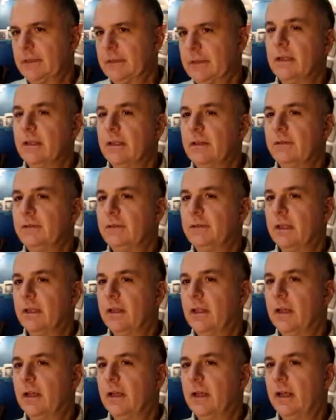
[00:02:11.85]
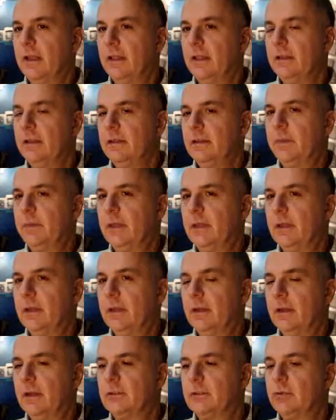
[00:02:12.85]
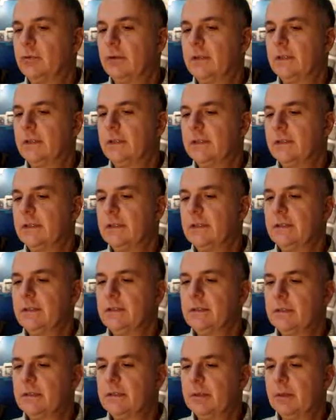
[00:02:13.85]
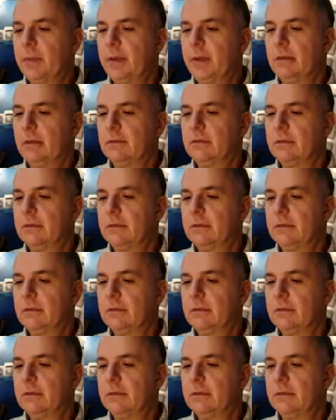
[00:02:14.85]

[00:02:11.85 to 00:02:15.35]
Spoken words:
I lived on Long Island, being a short distance, about